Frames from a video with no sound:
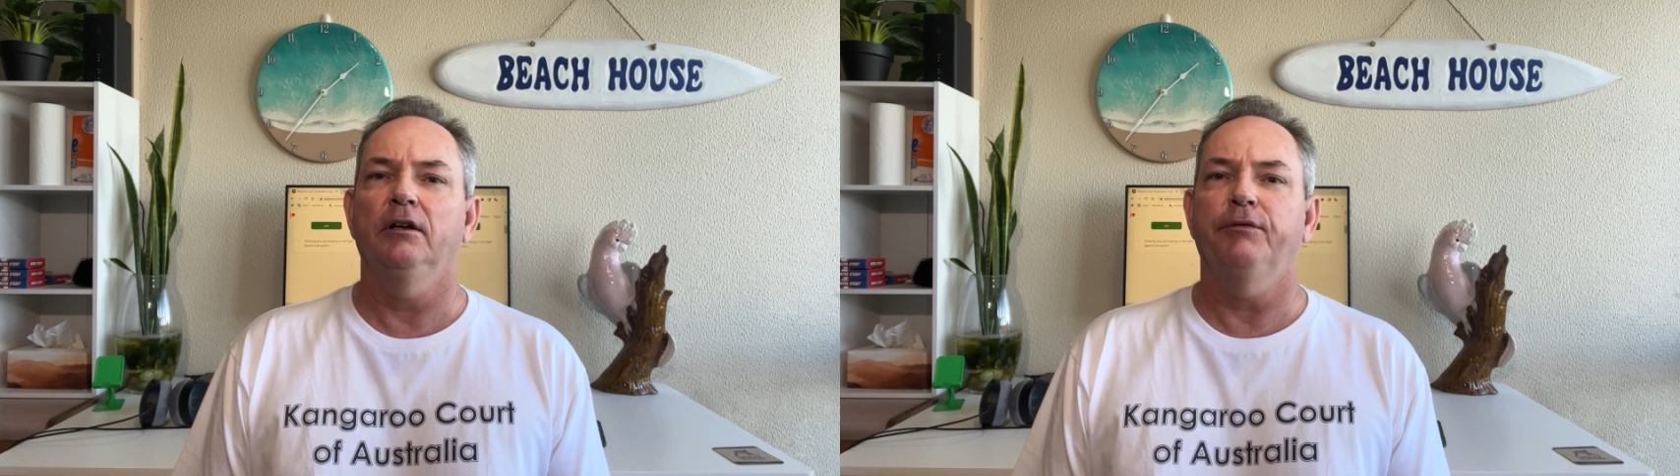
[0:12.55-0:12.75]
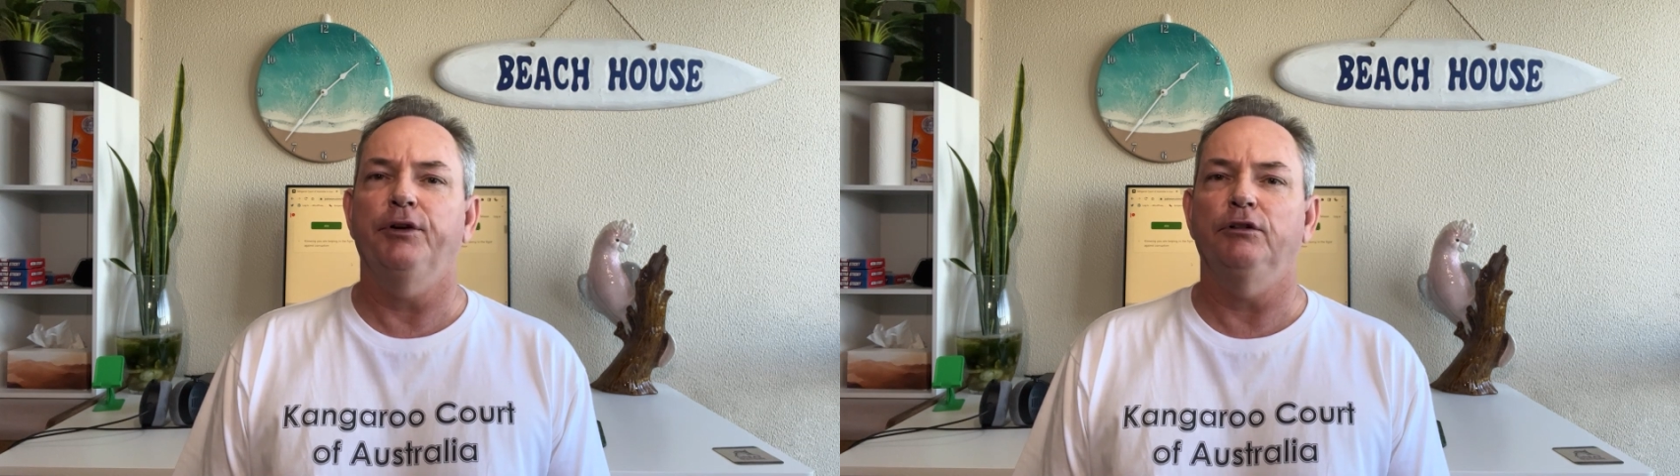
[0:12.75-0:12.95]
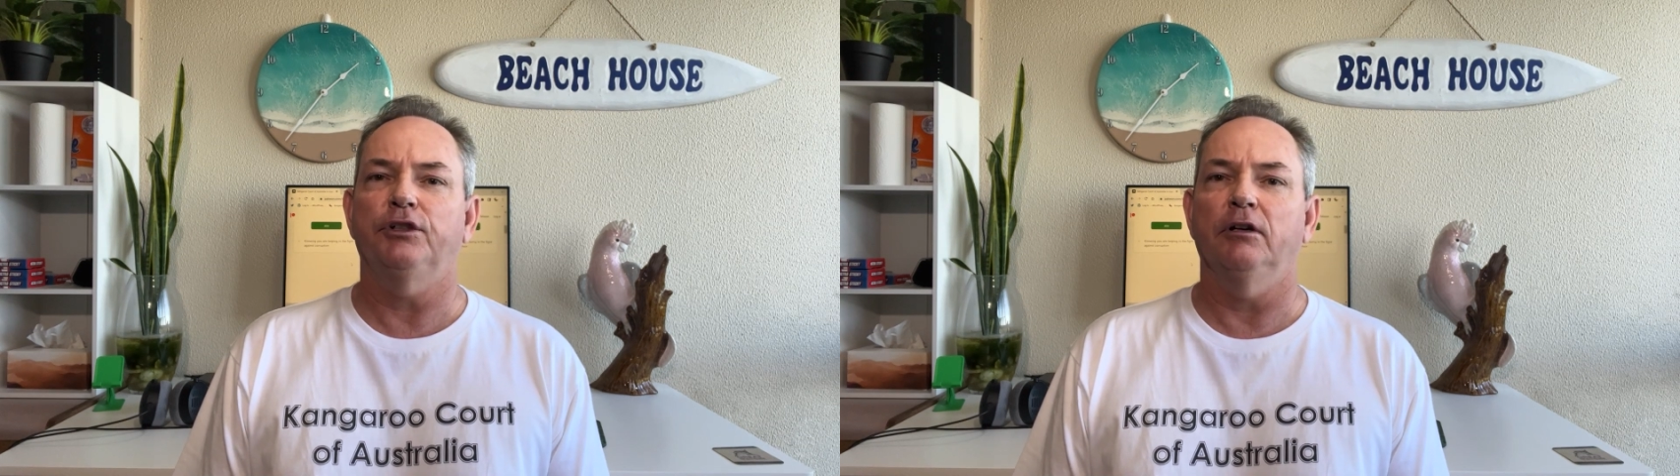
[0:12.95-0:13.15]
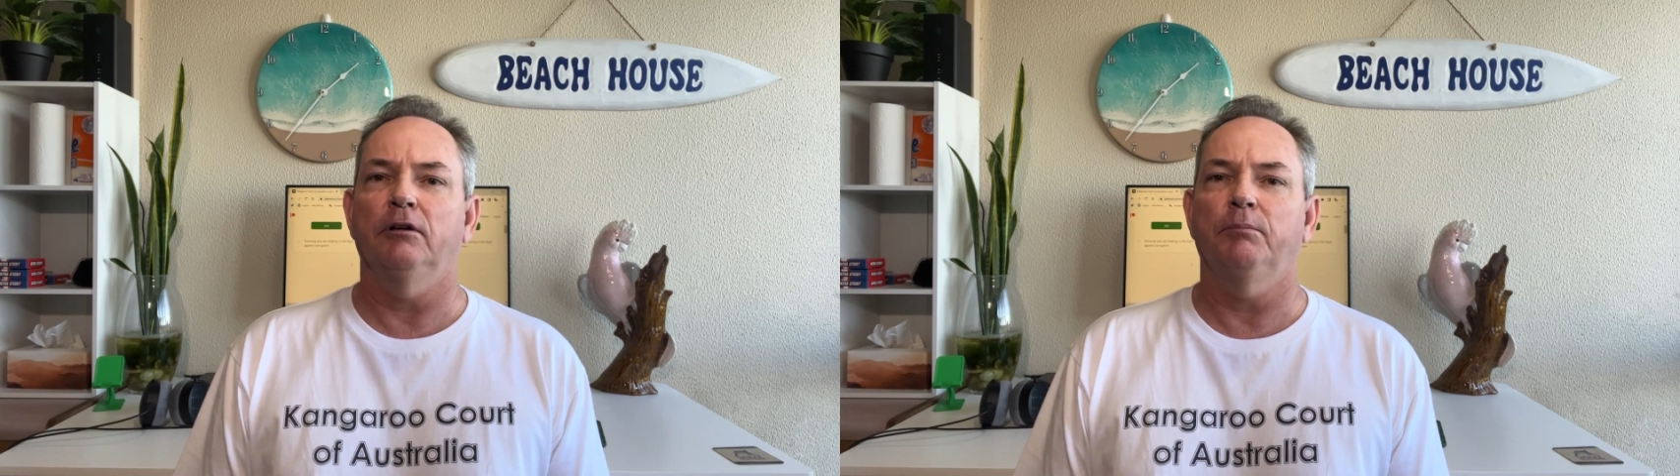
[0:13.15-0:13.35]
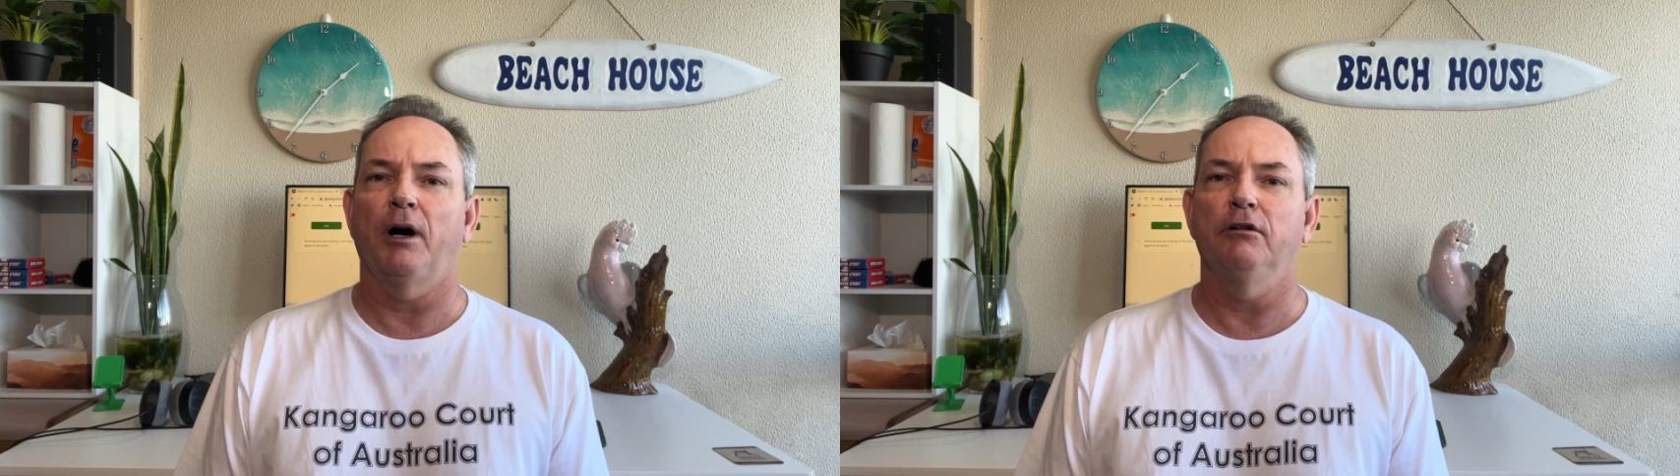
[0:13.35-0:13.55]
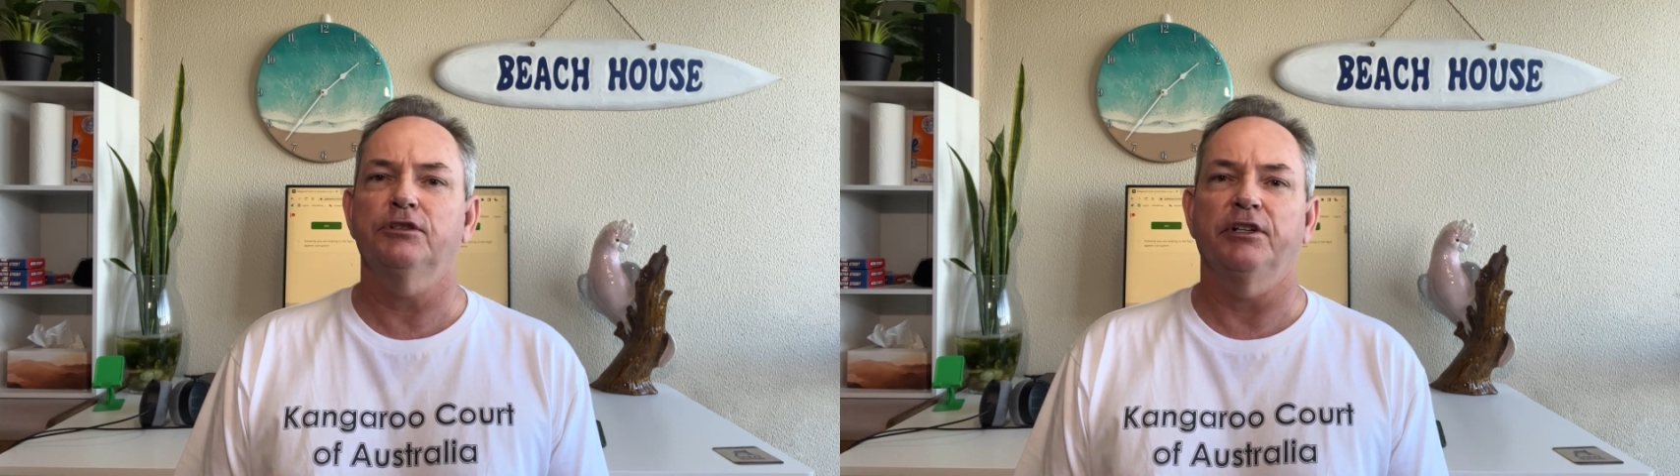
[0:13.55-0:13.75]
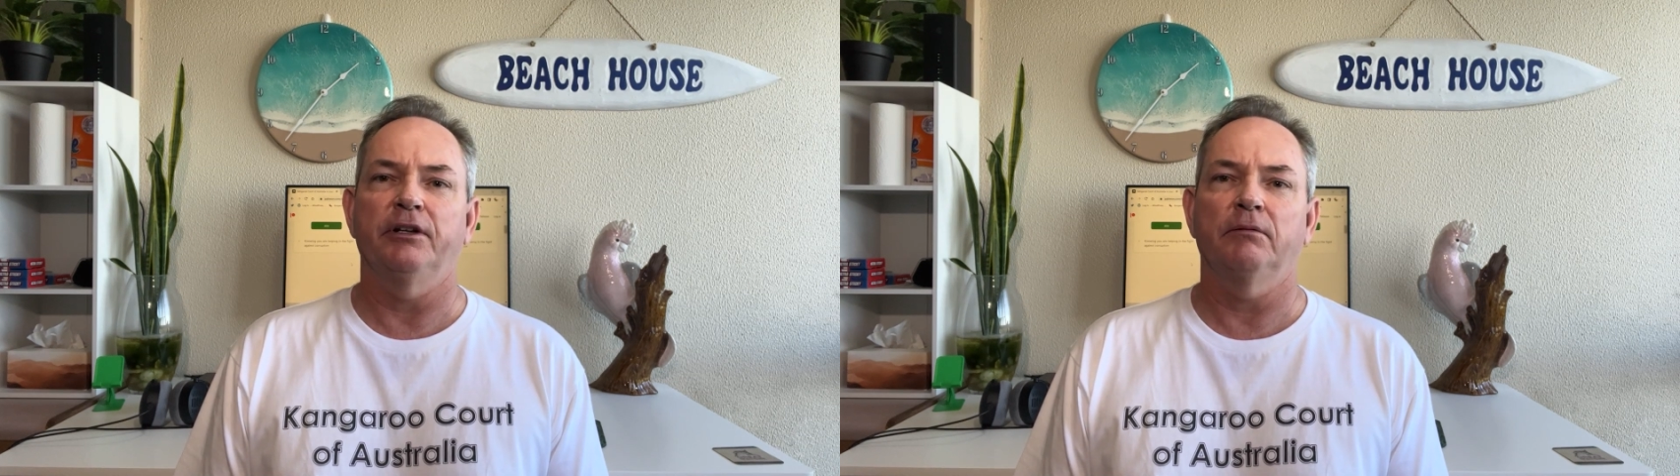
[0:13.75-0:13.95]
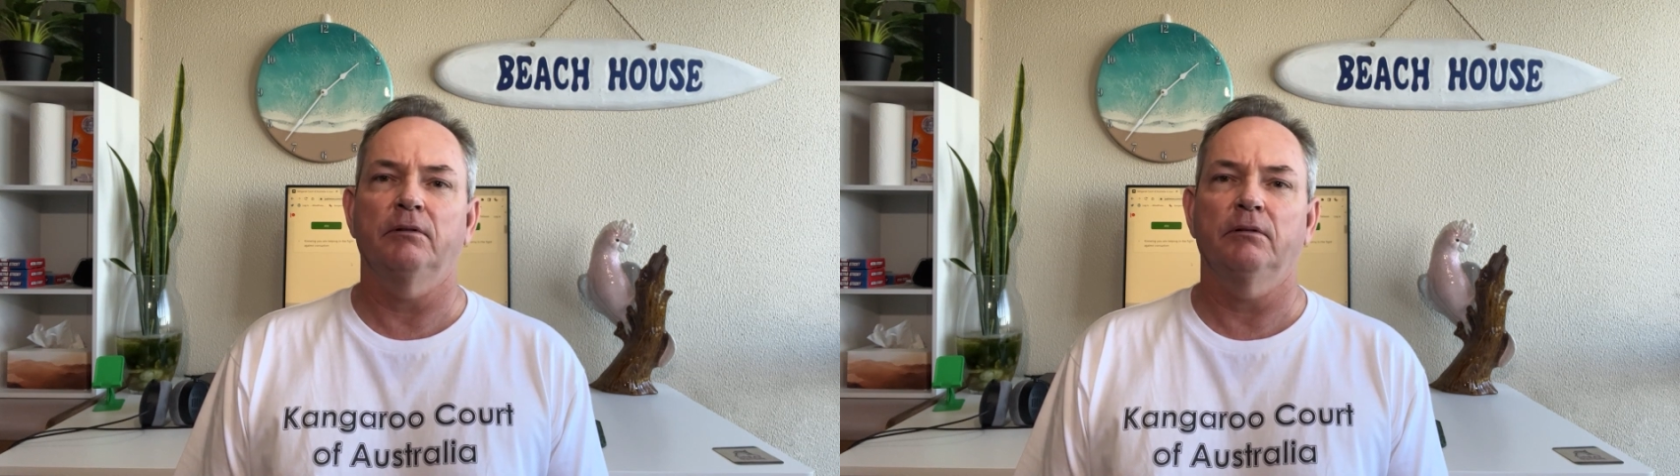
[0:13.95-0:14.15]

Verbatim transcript: future posts and